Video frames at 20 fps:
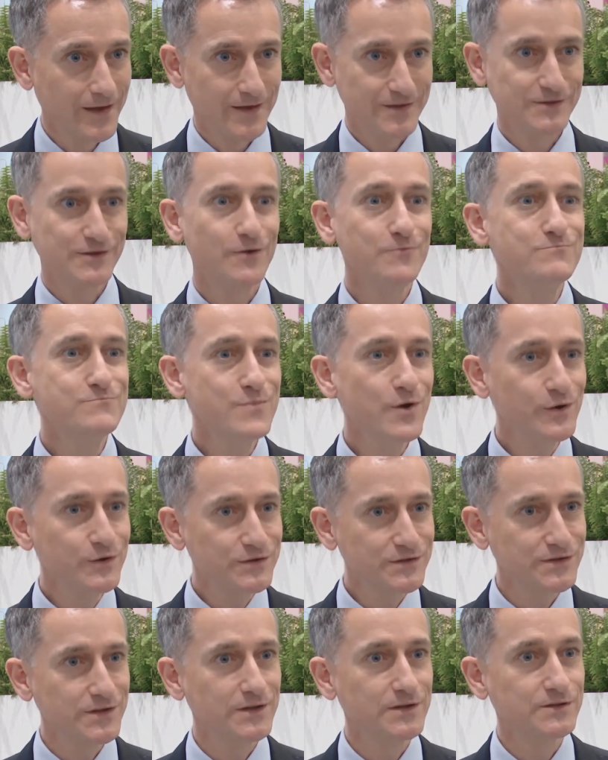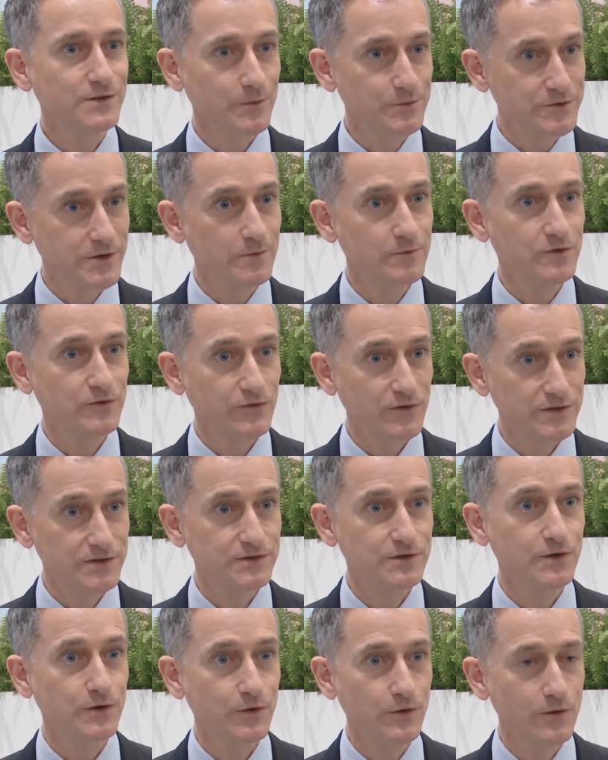So most things
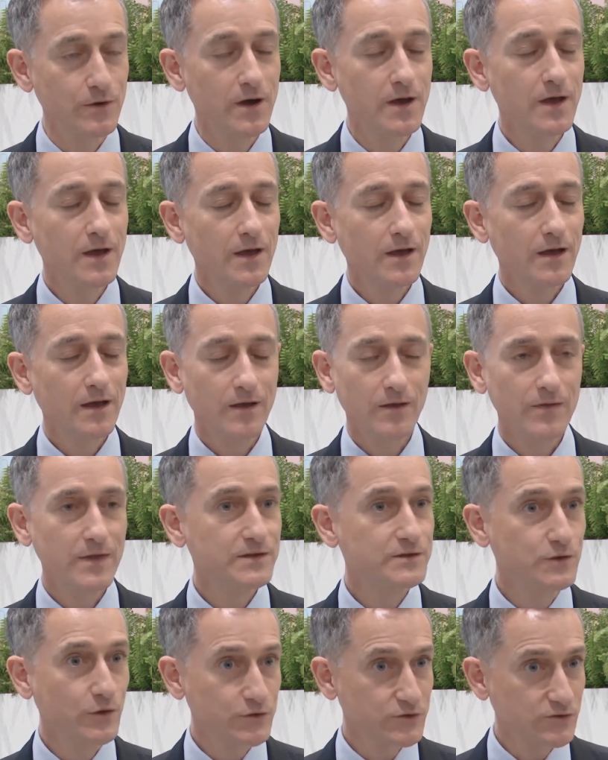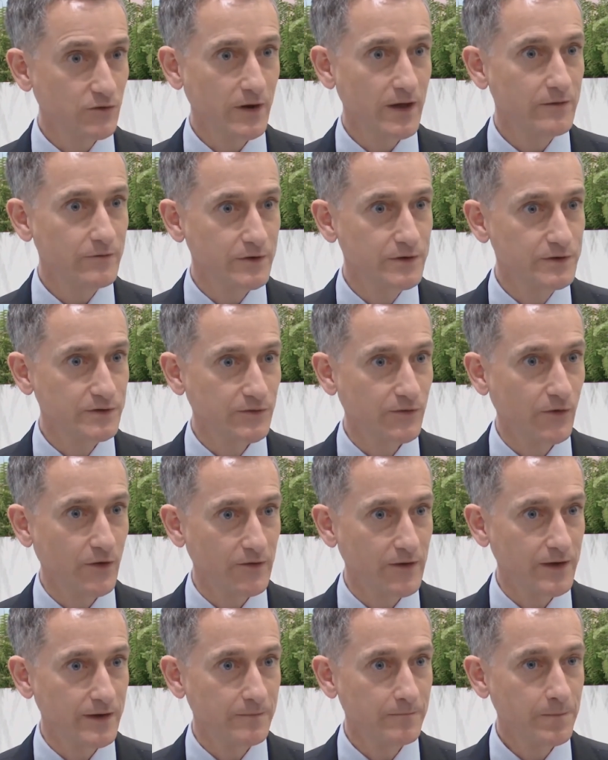optometrists do, there's not strong evidence
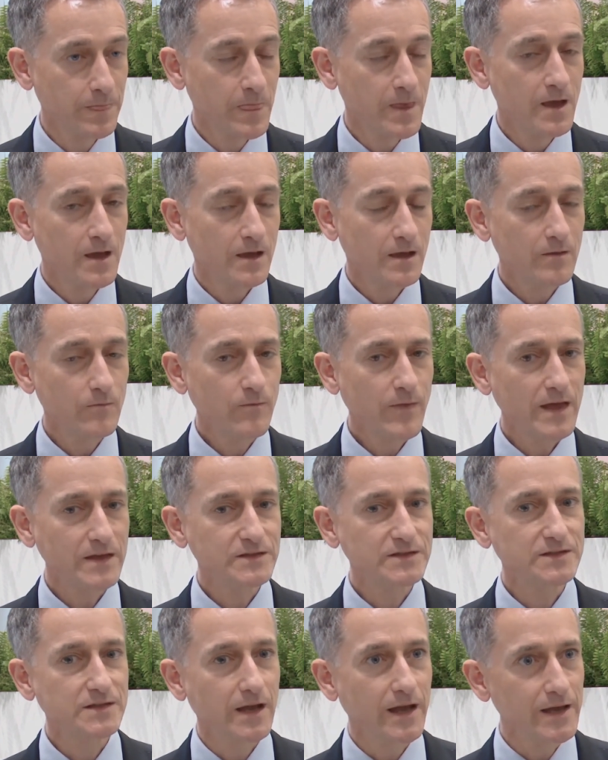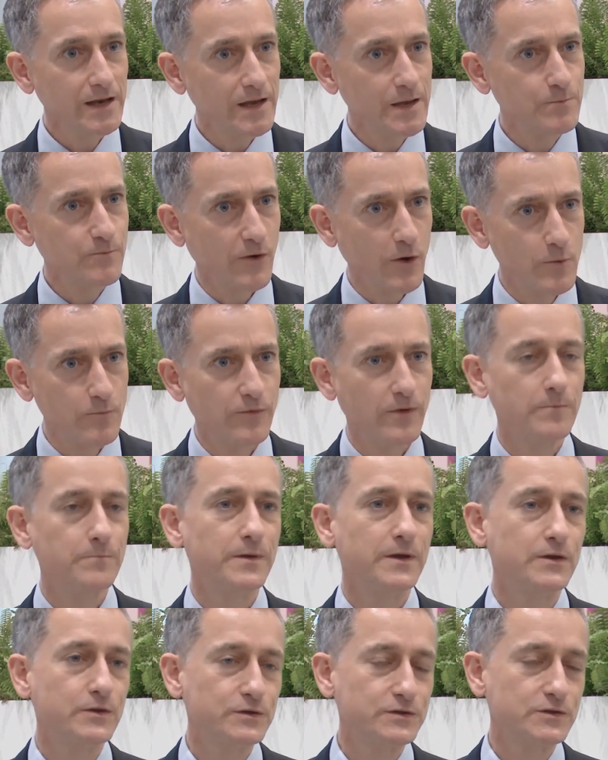for it. That's slightly appropriate
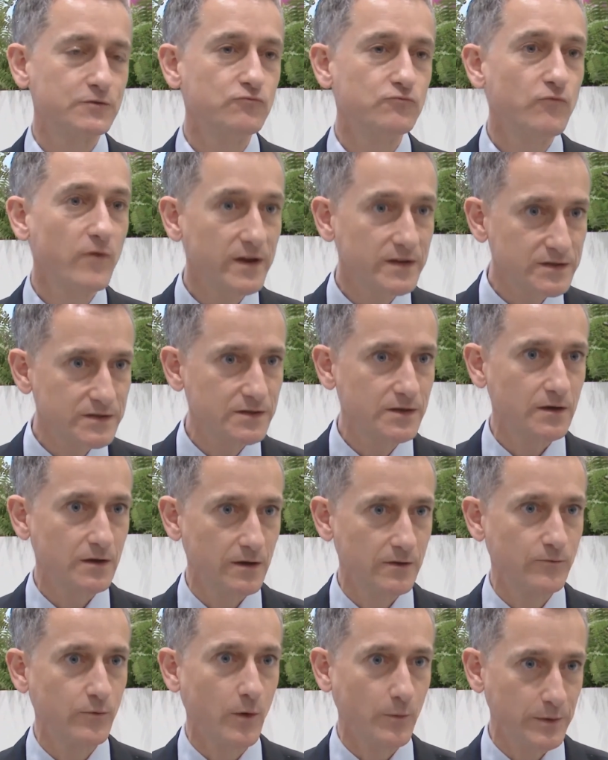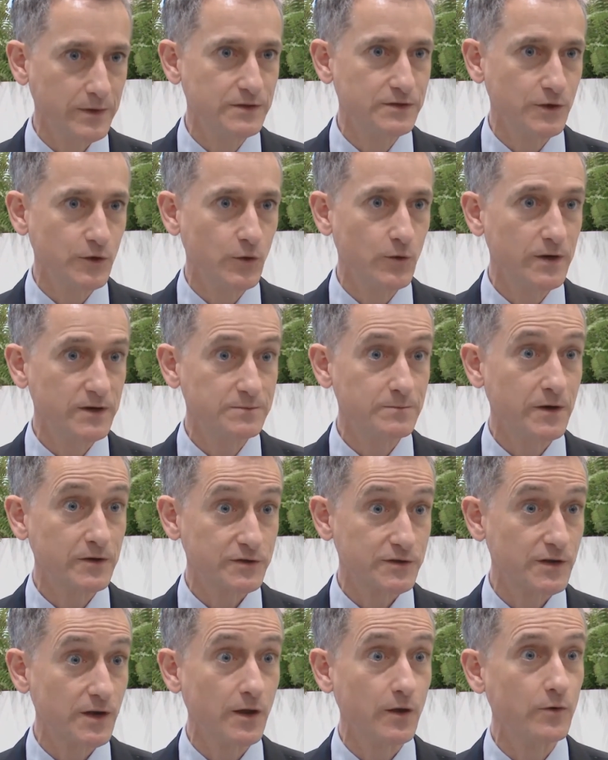because the risk of what we do is
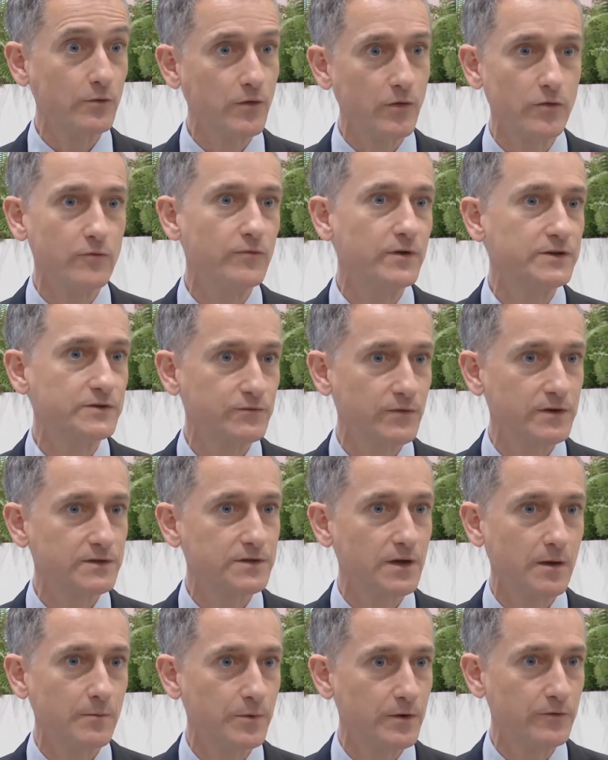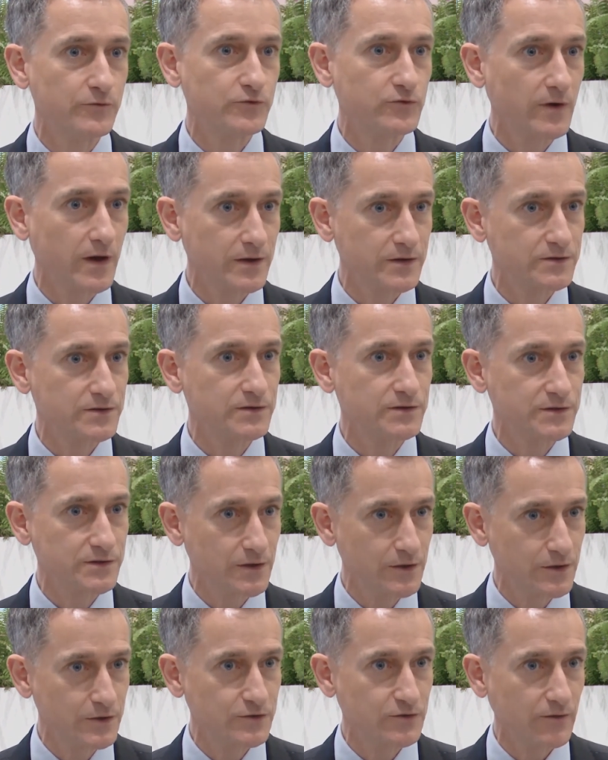much lower than the risk, for example, of drugs and
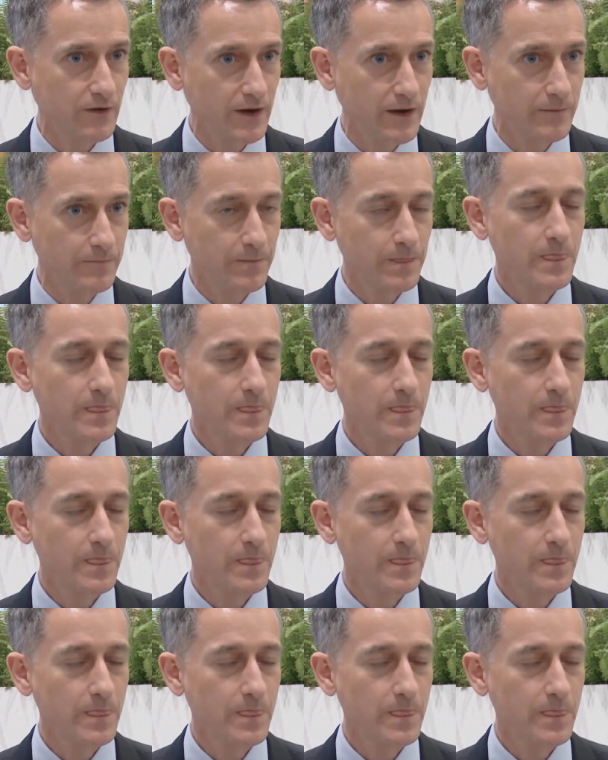surgery.